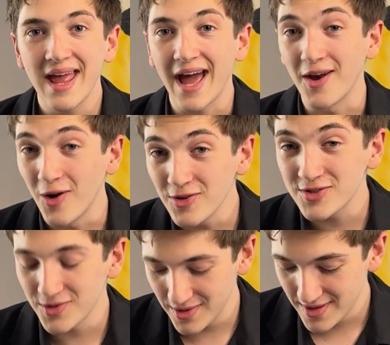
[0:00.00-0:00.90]
And
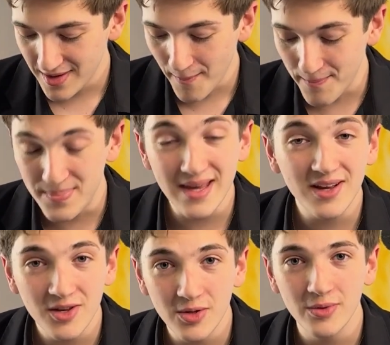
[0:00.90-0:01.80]
also,
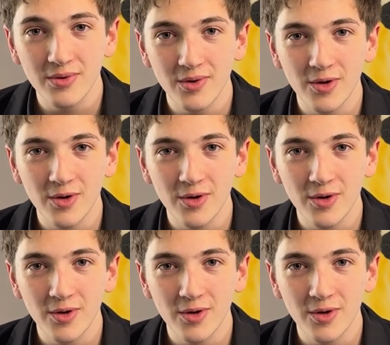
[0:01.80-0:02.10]
being you